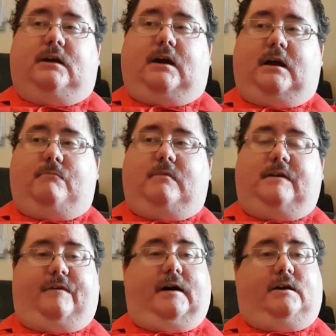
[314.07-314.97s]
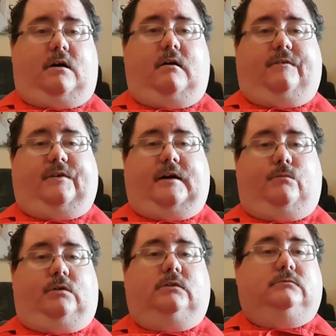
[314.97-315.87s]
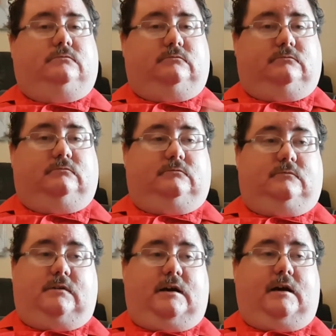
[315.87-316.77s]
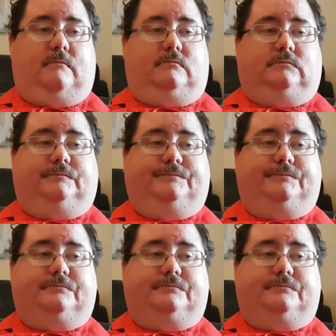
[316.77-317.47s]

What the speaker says: If I can't, I will try